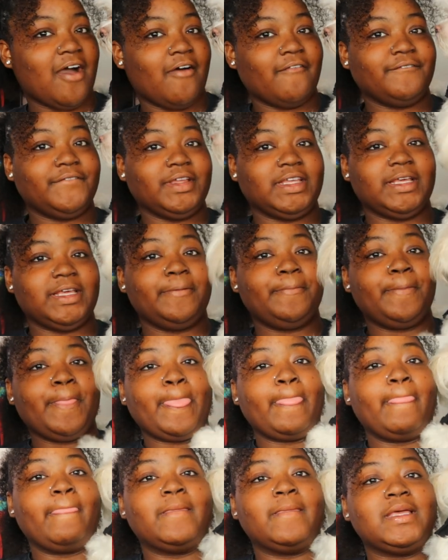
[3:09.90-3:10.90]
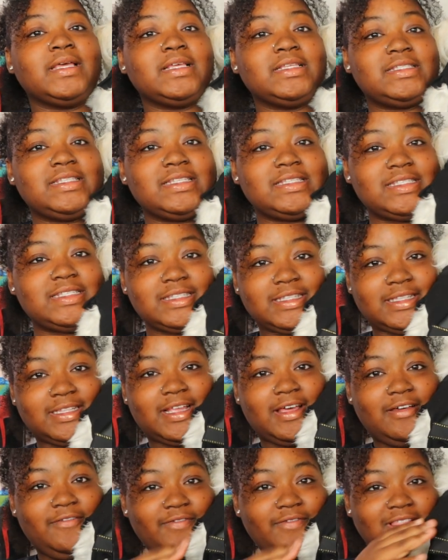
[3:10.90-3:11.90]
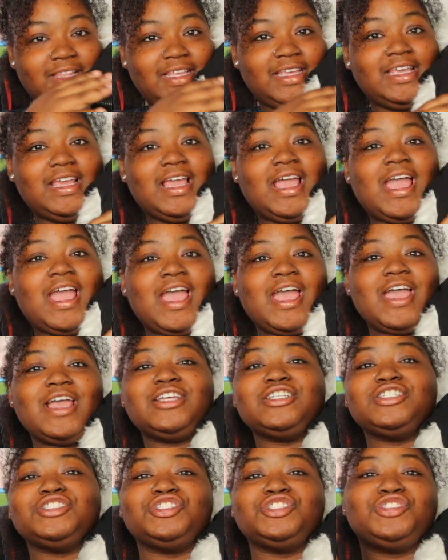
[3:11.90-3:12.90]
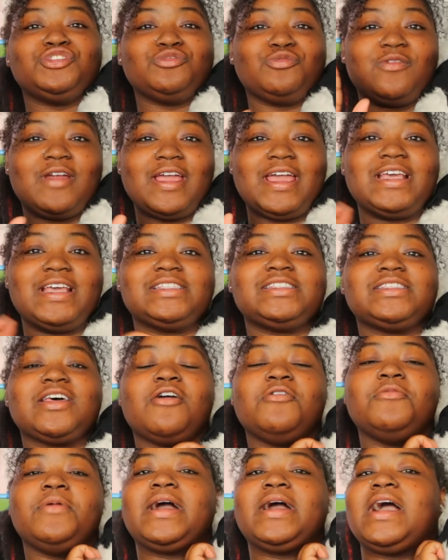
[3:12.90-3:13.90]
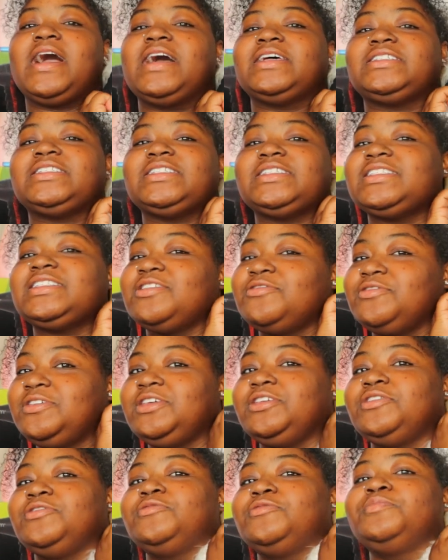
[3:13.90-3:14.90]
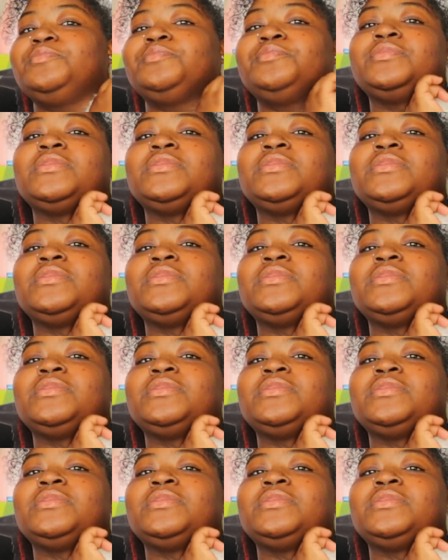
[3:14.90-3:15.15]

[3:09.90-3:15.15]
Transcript: outfit is this lovely dress oh my gosh it's so cute